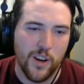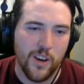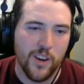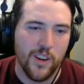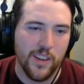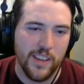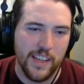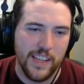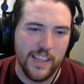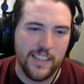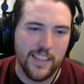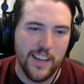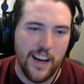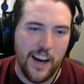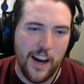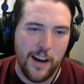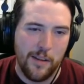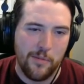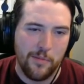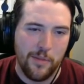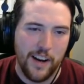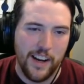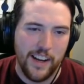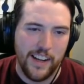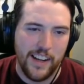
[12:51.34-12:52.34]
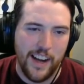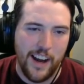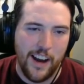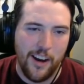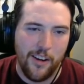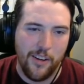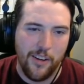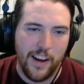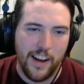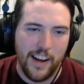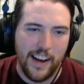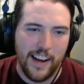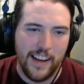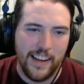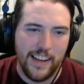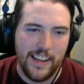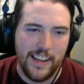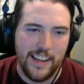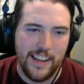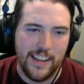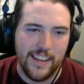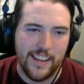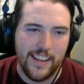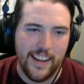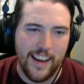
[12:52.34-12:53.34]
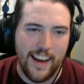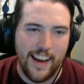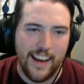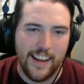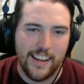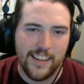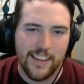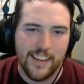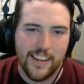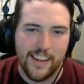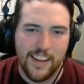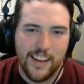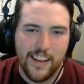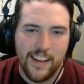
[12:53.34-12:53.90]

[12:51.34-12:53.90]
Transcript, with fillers: early time right now and I need that